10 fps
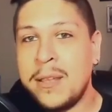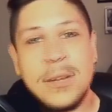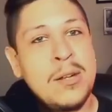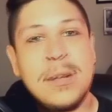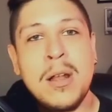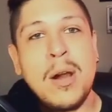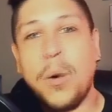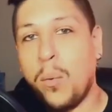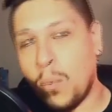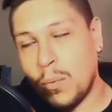
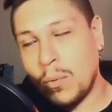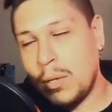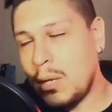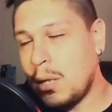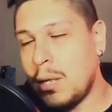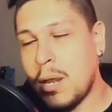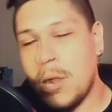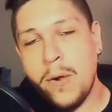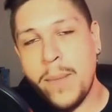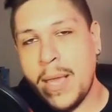No,
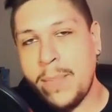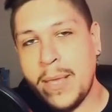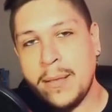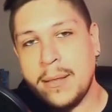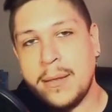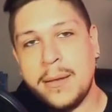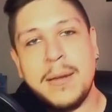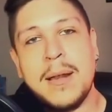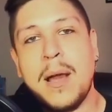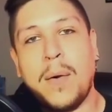no, baby,
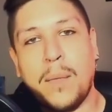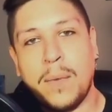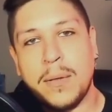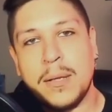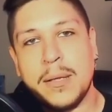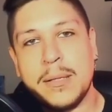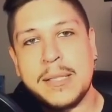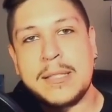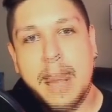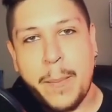no.
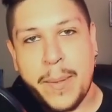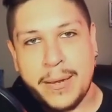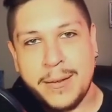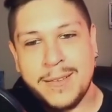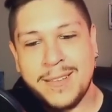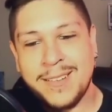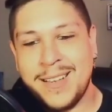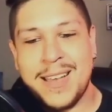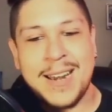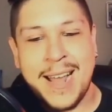Stop it.
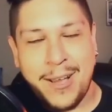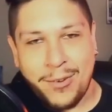Cut it out.